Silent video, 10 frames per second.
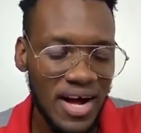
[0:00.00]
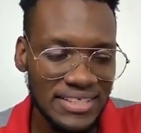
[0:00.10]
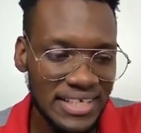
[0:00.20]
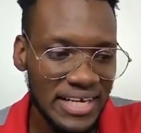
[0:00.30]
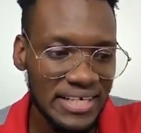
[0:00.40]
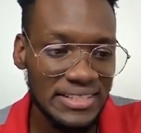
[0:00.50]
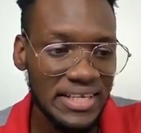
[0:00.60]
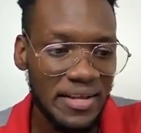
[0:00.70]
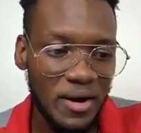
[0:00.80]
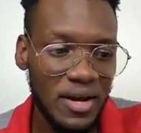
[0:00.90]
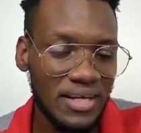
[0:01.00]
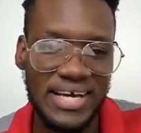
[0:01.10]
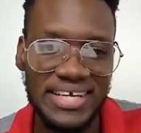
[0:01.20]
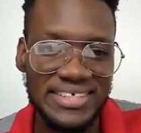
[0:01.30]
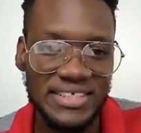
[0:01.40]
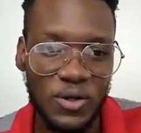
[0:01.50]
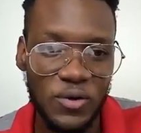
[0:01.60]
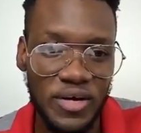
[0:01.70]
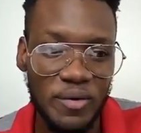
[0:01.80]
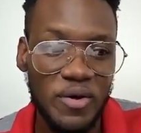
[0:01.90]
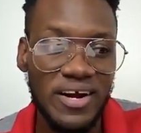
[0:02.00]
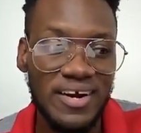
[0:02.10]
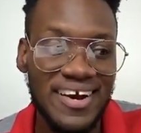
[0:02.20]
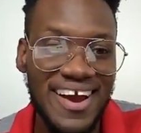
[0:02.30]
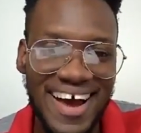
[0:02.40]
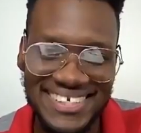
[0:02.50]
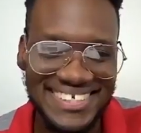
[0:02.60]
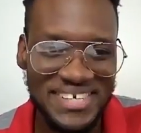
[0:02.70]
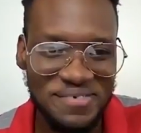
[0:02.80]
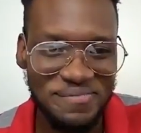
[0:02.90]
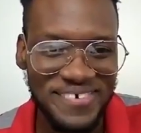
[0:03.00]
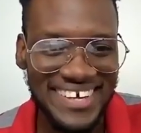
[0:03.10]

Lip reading: content editing, there are a lot of editors out there, but they're not cheap.